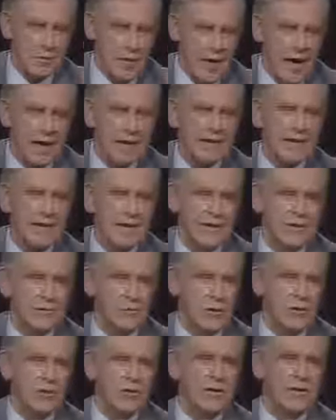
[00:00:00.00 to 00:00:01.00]
man and a
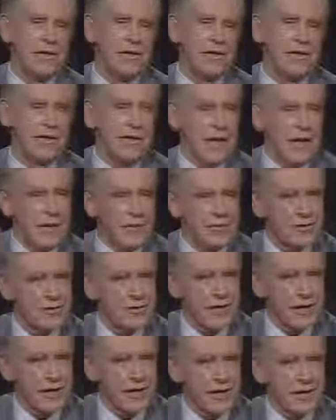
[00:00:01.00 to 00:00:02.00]
woman on the
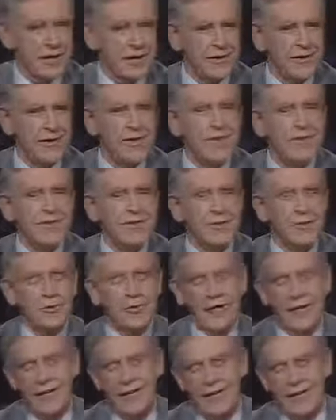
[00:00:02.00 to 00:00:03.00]
outside so
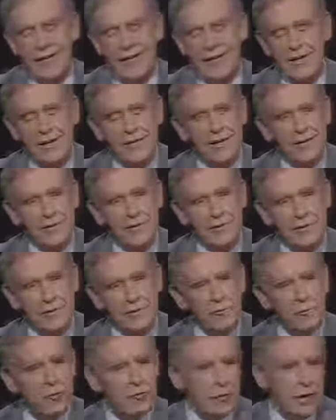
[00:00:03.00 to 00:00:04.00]
that any alien
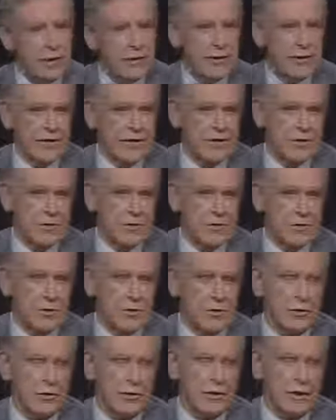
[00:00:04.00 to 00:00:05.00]
life would recognize what we
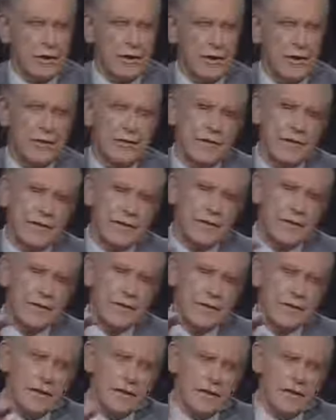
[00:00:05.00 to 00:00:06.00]
looked like. And then in
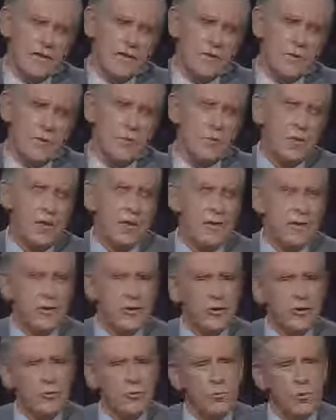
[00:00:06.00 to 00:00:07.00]
a latest probe, I
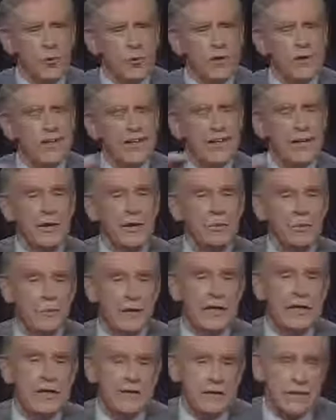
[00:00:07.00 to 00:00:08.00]
think you put in an
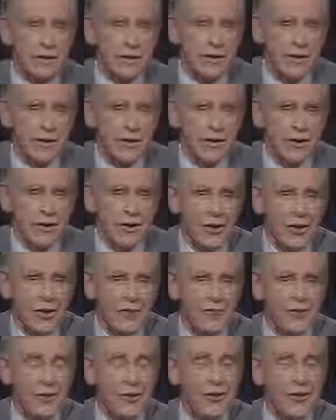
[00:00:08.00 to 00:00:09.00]
LP
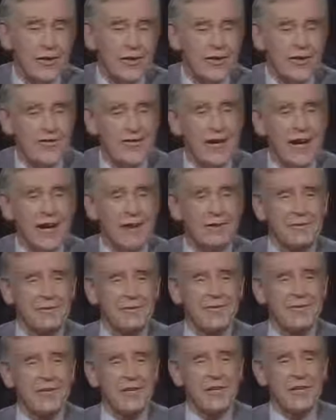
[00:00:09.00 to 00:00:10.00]
of Earth
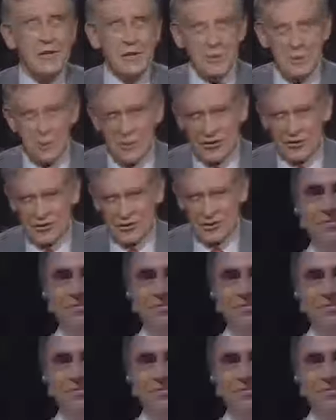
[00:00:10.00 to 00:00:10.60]
sounds with